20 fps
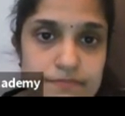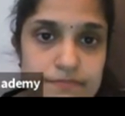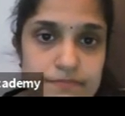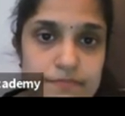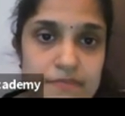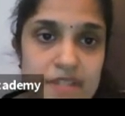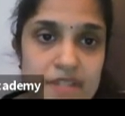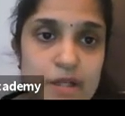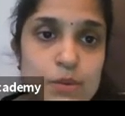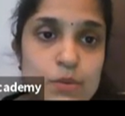
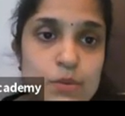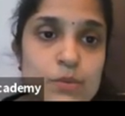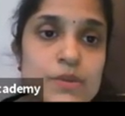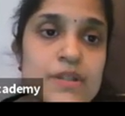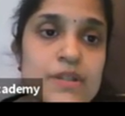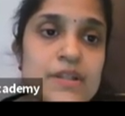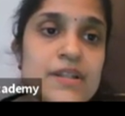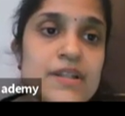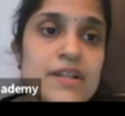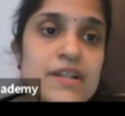
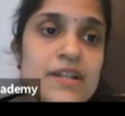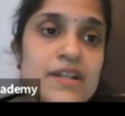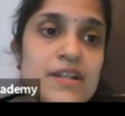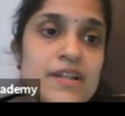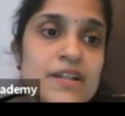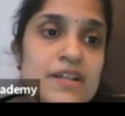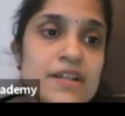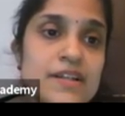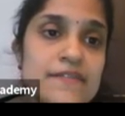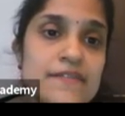Now,
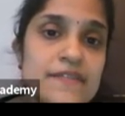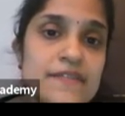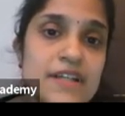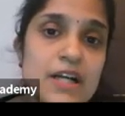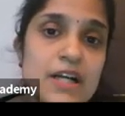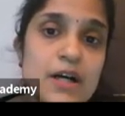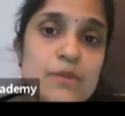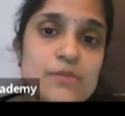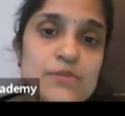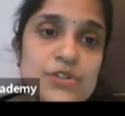we
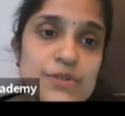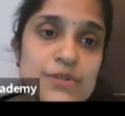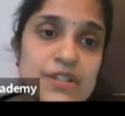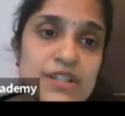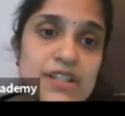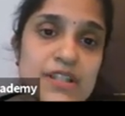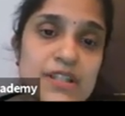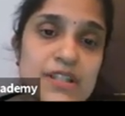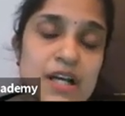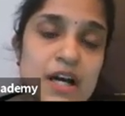come to
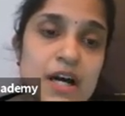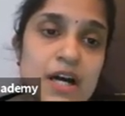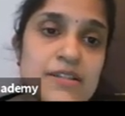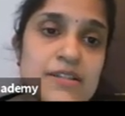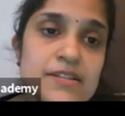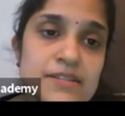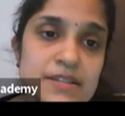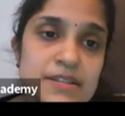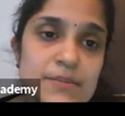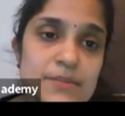the
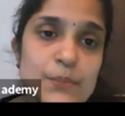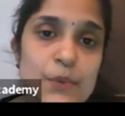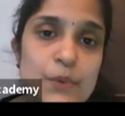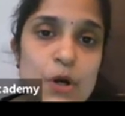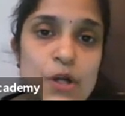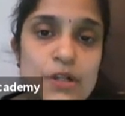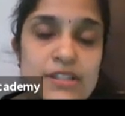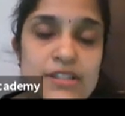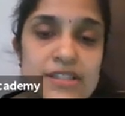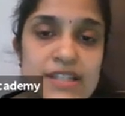other
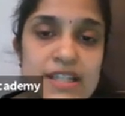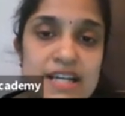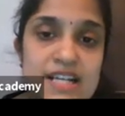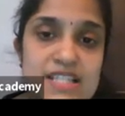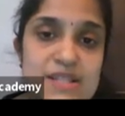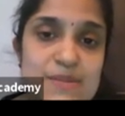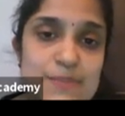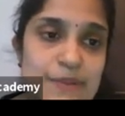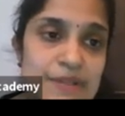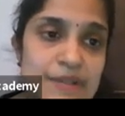important
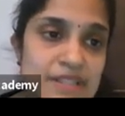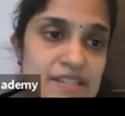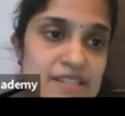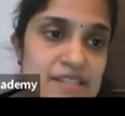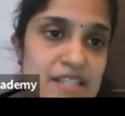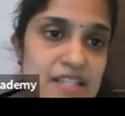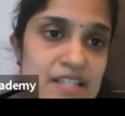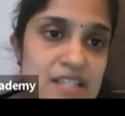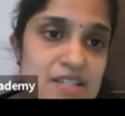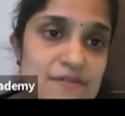aspects
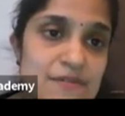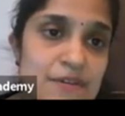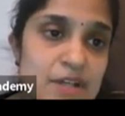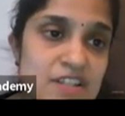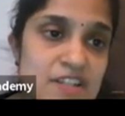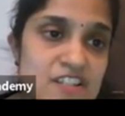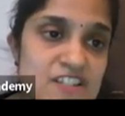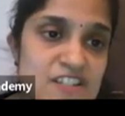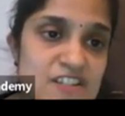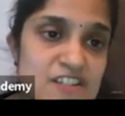as far
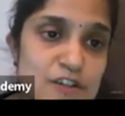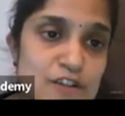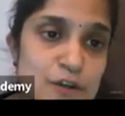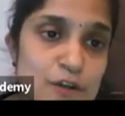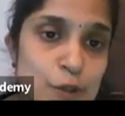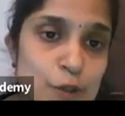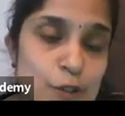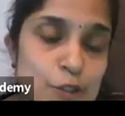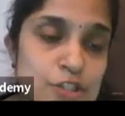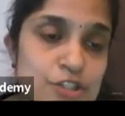as a
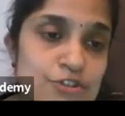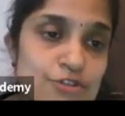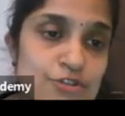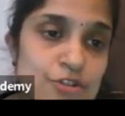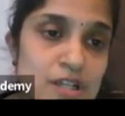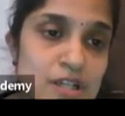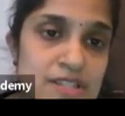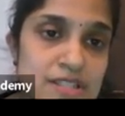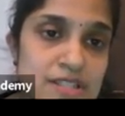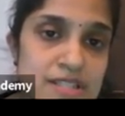cross
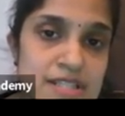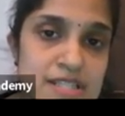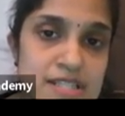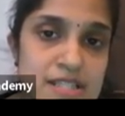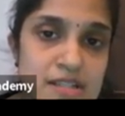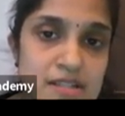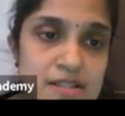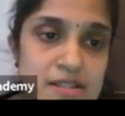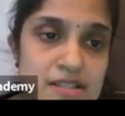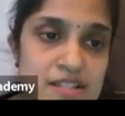charge is
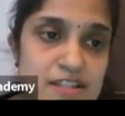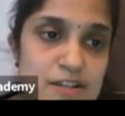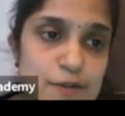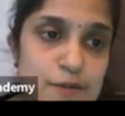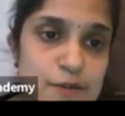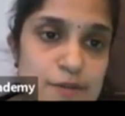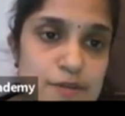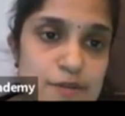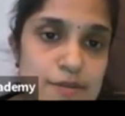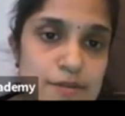
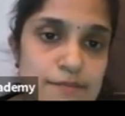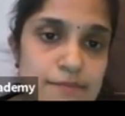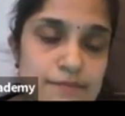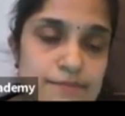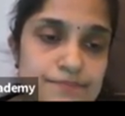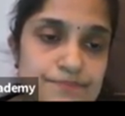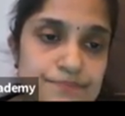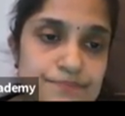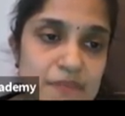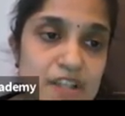concerned.
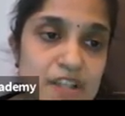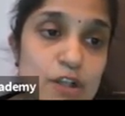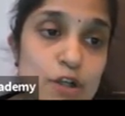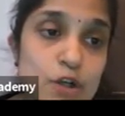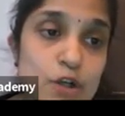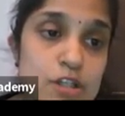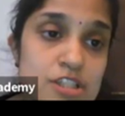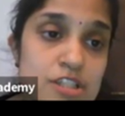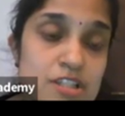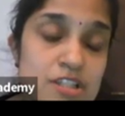
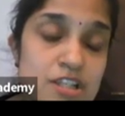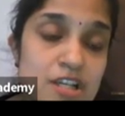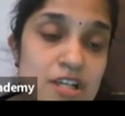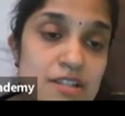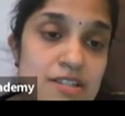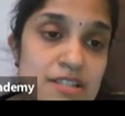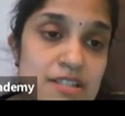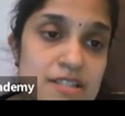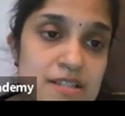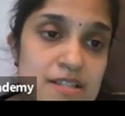Cross
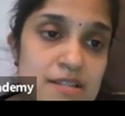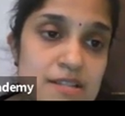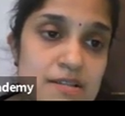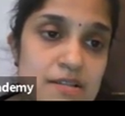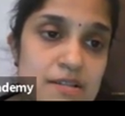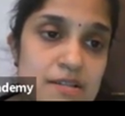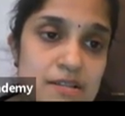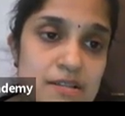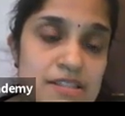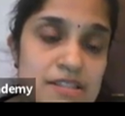charge is in
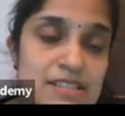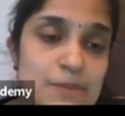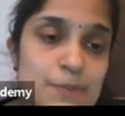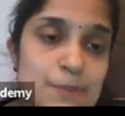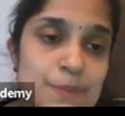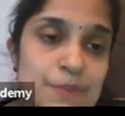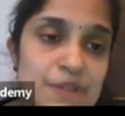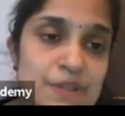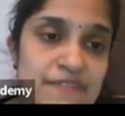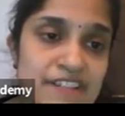
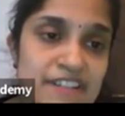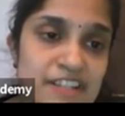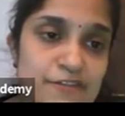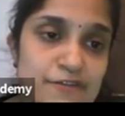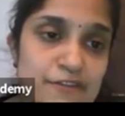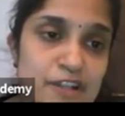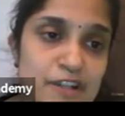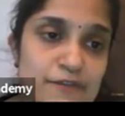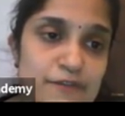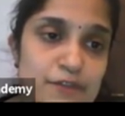simple way, if
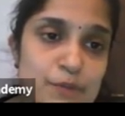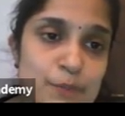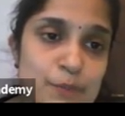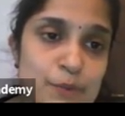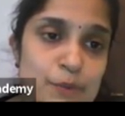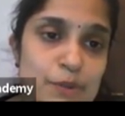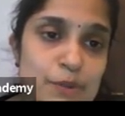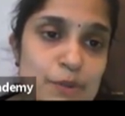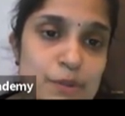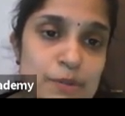I have to
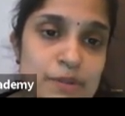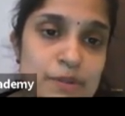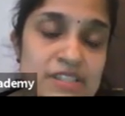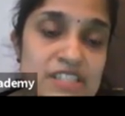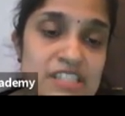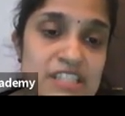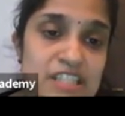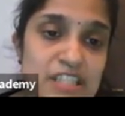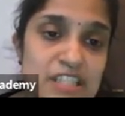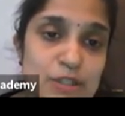put, a
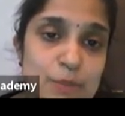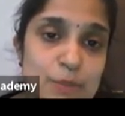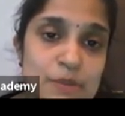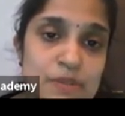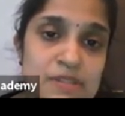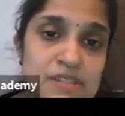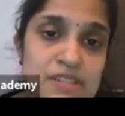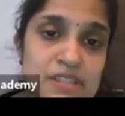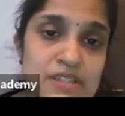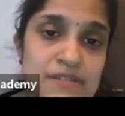distinct
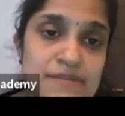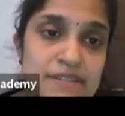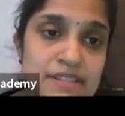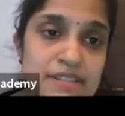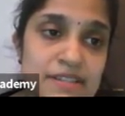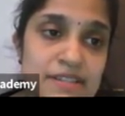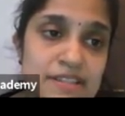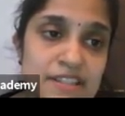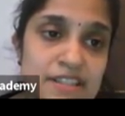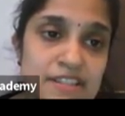person
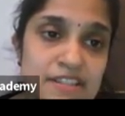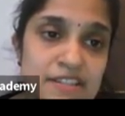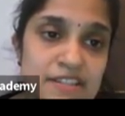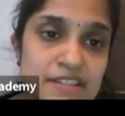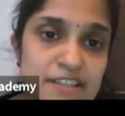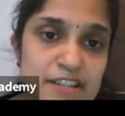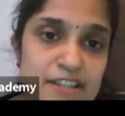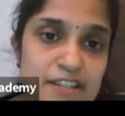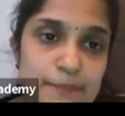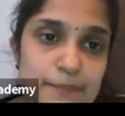within the
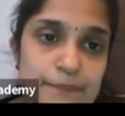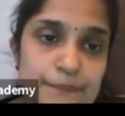entity.